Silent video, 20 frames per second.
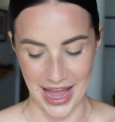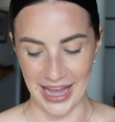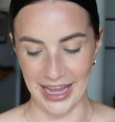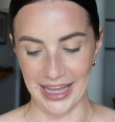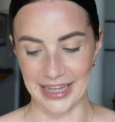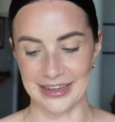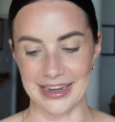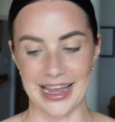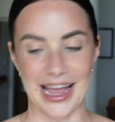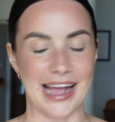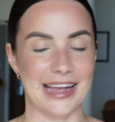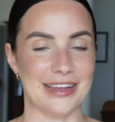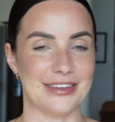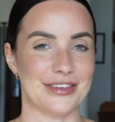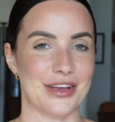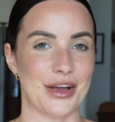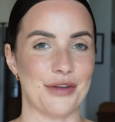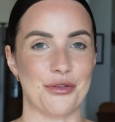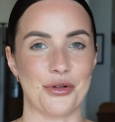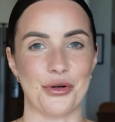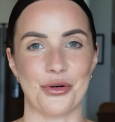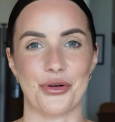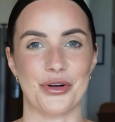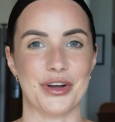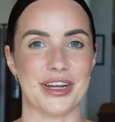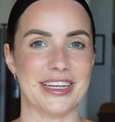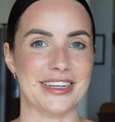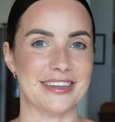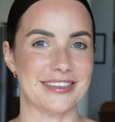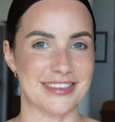and as I've
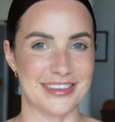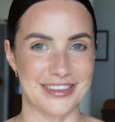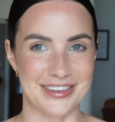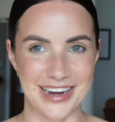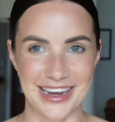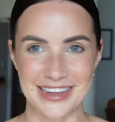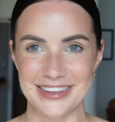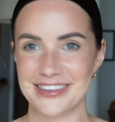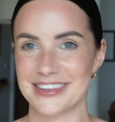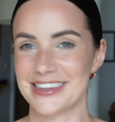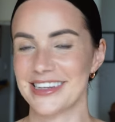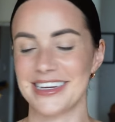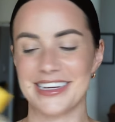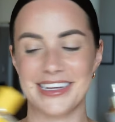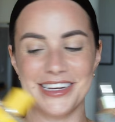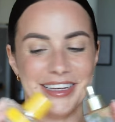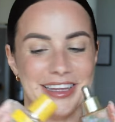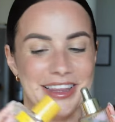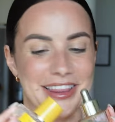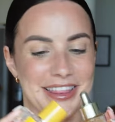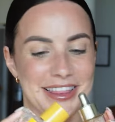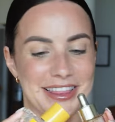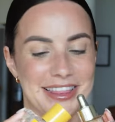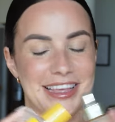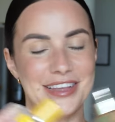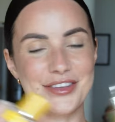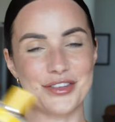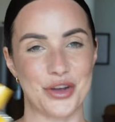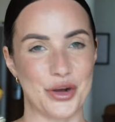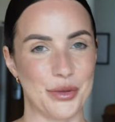already suggested,
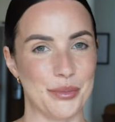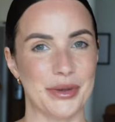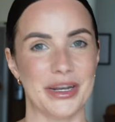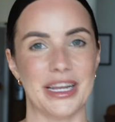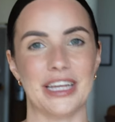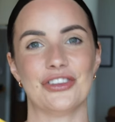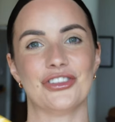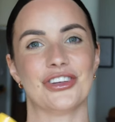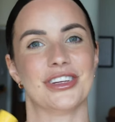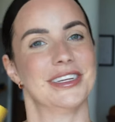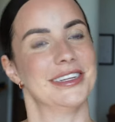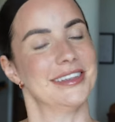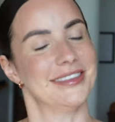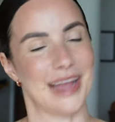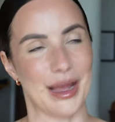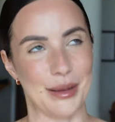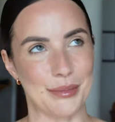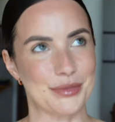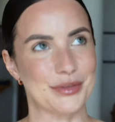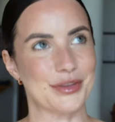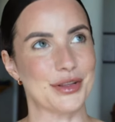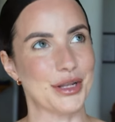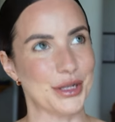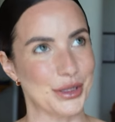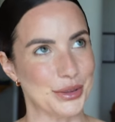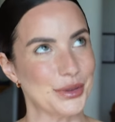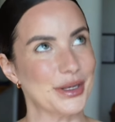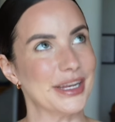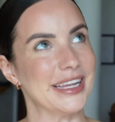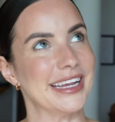this combination is
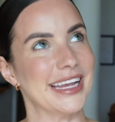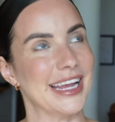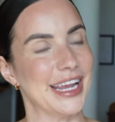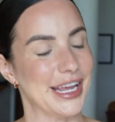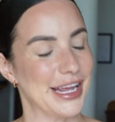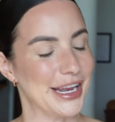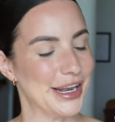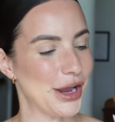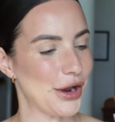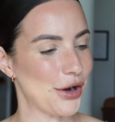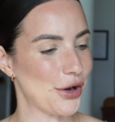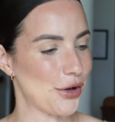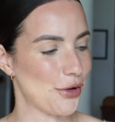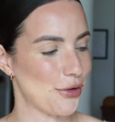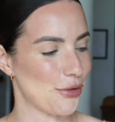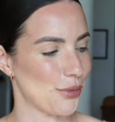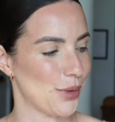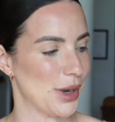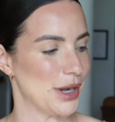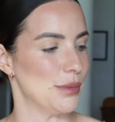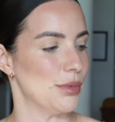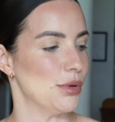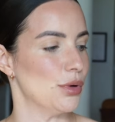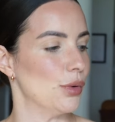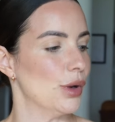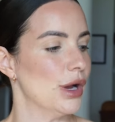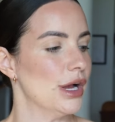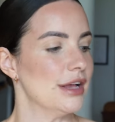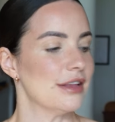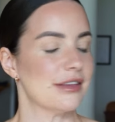absolutely
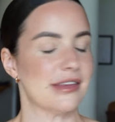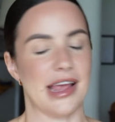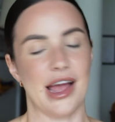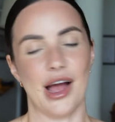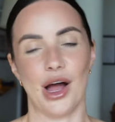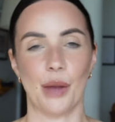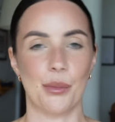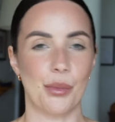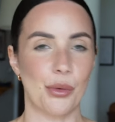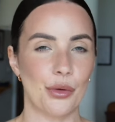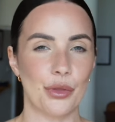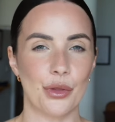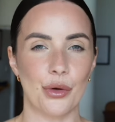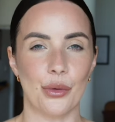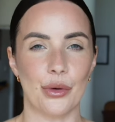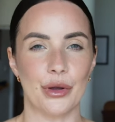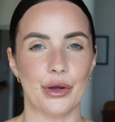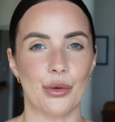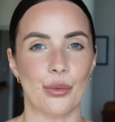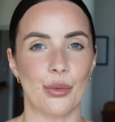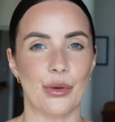incredible. So yeah, I bought the oil